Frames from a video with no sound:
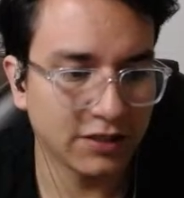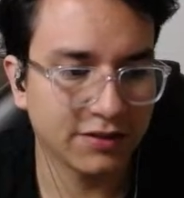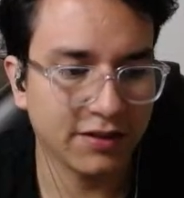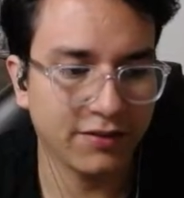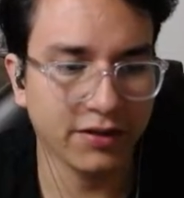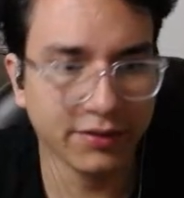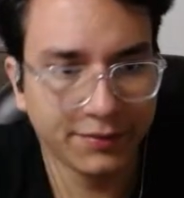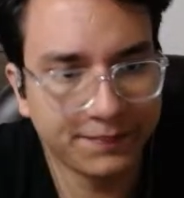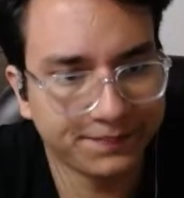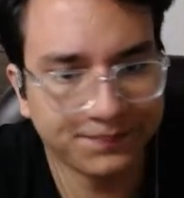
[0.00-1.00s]
here.
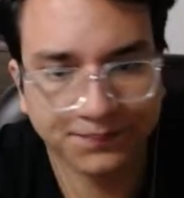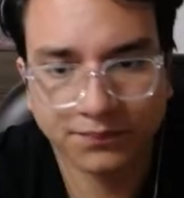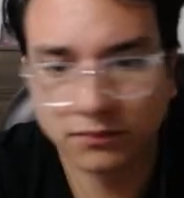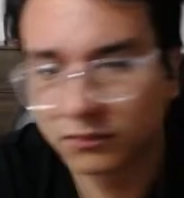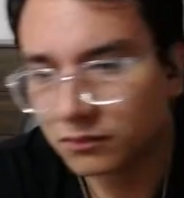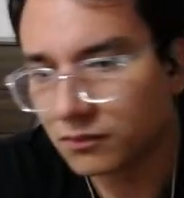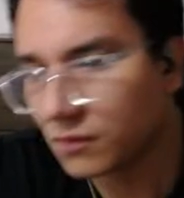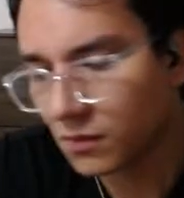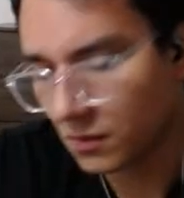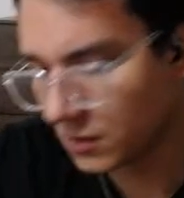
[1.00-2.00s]

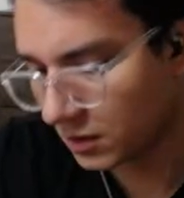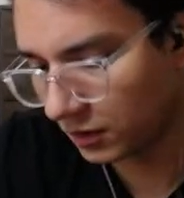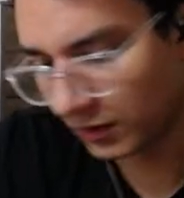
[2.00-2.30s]
Looks like